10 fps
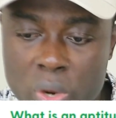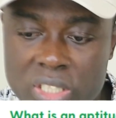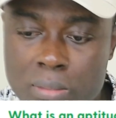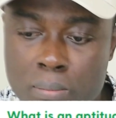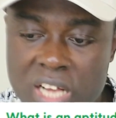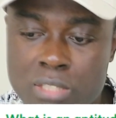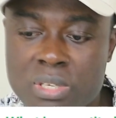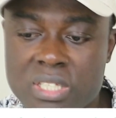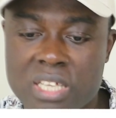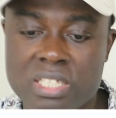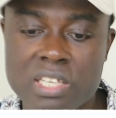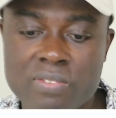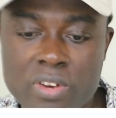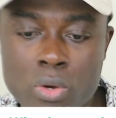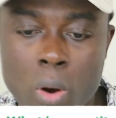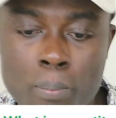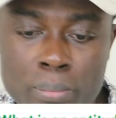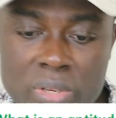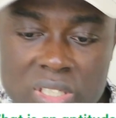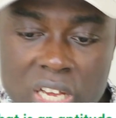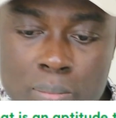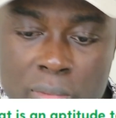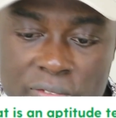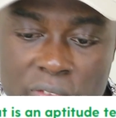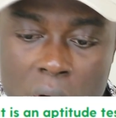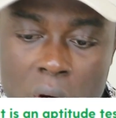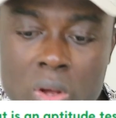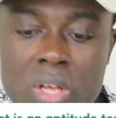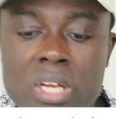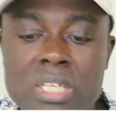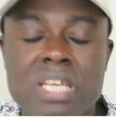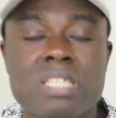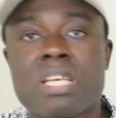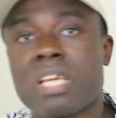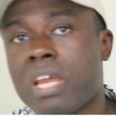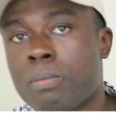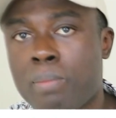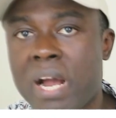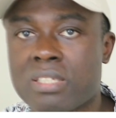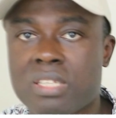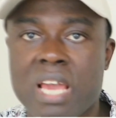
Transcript: which must be successfully completed before the second part.